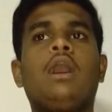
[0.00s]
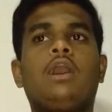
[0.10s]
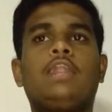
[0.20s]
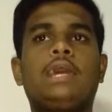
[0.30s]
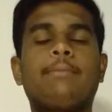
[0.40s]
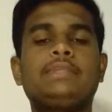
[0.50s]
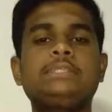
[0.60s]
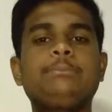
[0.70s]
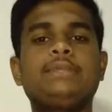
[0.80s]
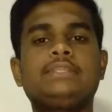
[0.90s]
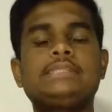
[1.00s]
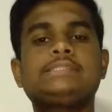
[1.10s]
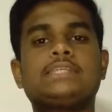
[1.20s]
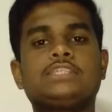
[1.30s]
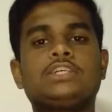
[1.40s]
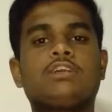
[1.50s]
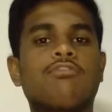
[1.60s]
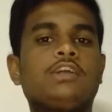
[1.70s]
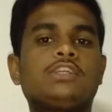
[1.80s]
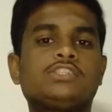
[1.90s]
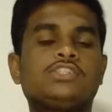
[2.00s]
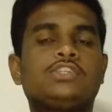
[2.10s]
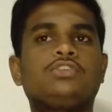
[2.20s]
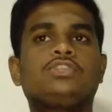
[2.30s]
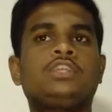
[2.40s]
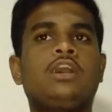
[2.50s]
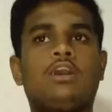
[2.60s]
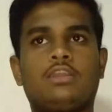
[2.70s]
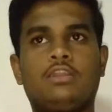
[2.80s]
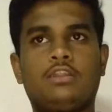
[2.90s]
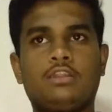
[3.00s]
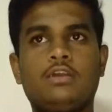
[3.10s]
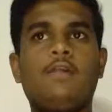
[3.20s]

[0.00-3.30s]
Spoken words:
are damaging basic structure of the Constitution or not.